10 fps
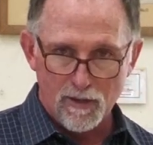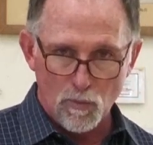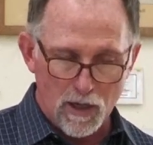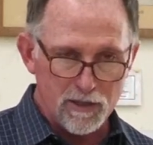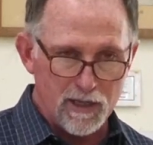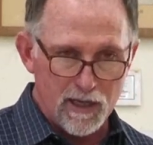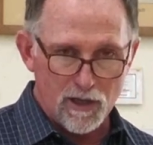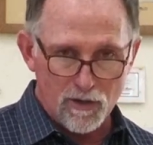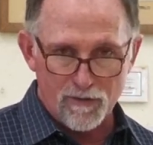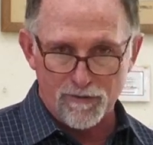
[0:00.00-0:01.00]
well done
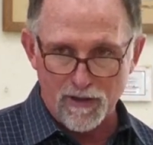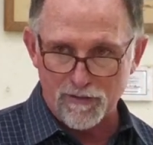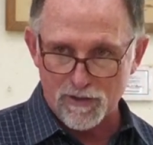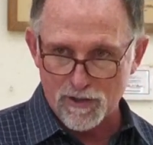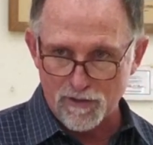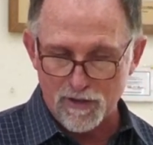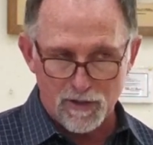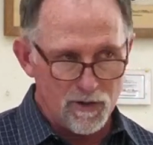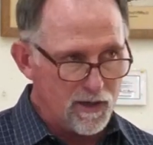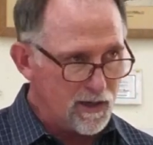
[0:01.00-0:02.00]
and good and faithful servant,
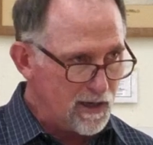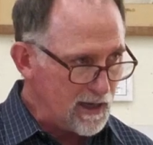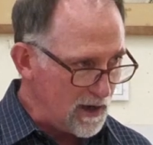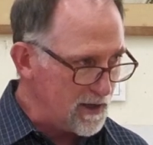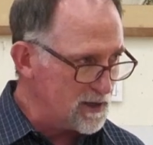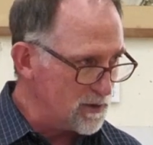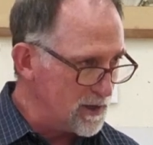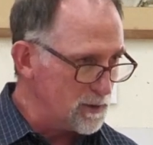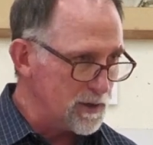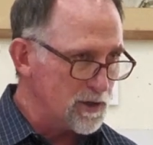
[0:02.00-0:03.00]
now enter
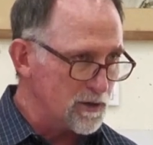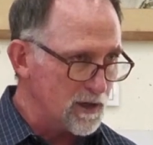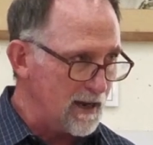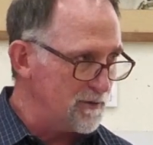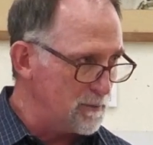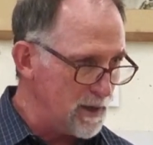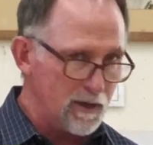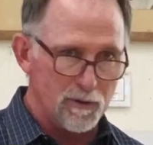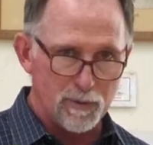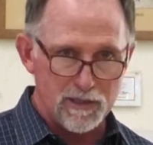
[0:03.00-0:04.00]
into eternal life and be
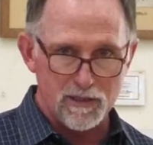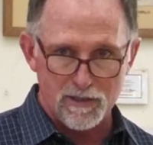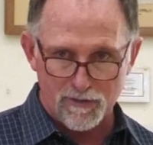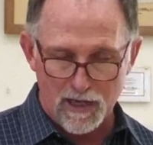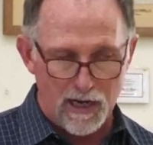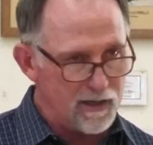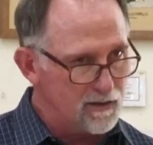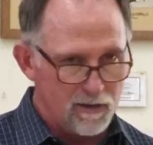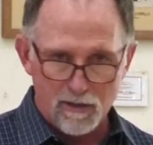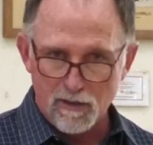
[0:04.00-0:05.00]
in the presence of God.
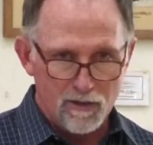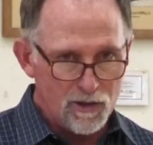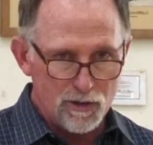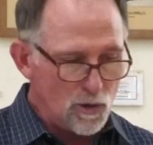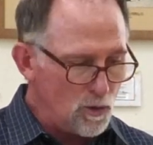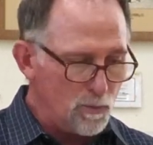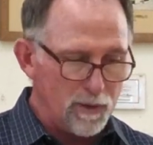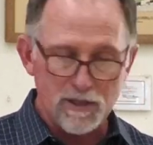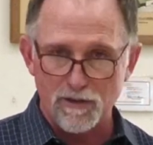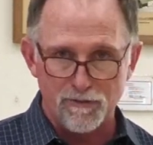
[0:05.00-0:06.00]
There's a whole
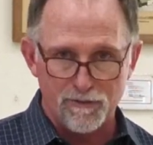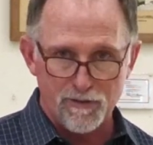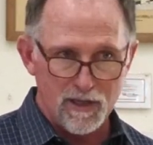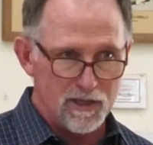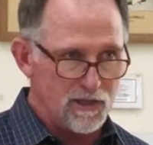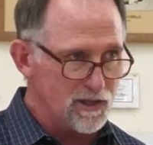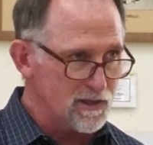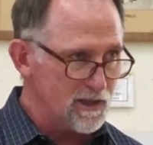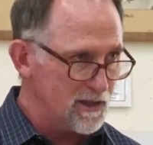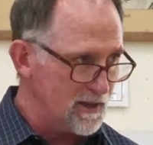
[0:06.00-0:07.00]
bunch of
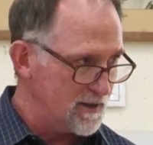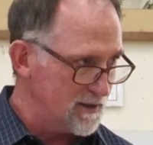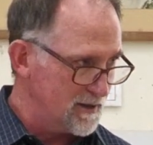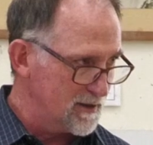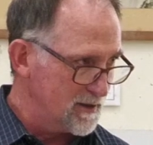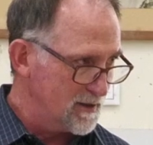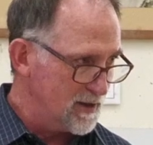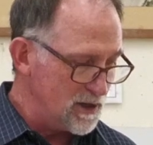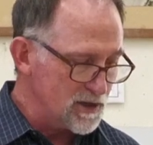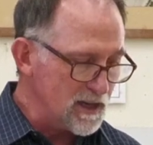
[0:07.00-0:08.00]
conditions in here.
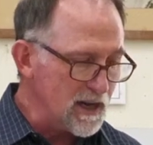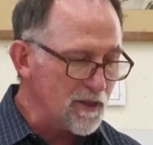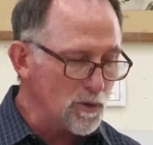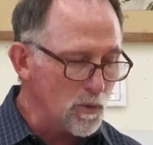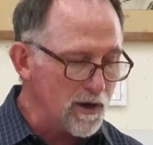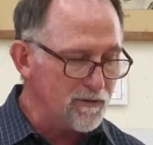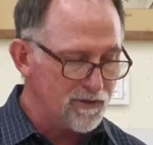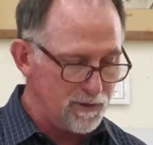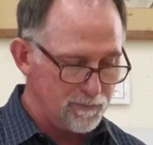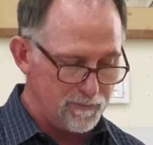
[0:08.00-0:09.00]
Here's another one
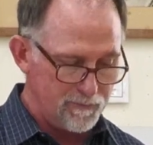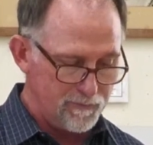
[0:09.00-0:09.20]
of them.